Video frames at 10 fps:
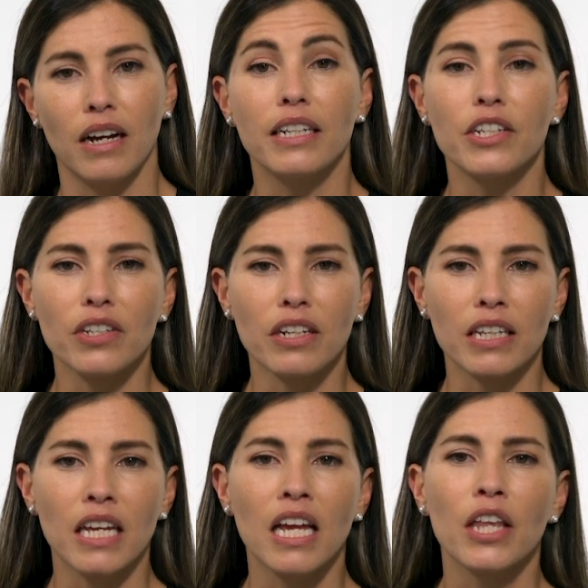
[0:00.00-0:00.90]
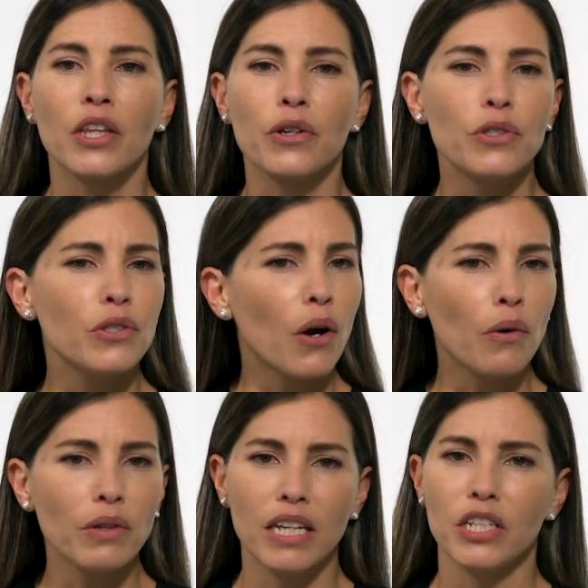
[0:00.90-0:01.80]
Additionally, there's
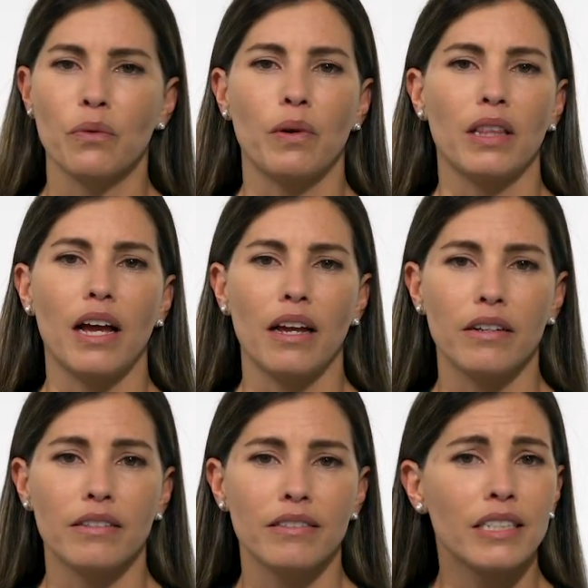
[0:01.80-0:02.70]
no need to rely on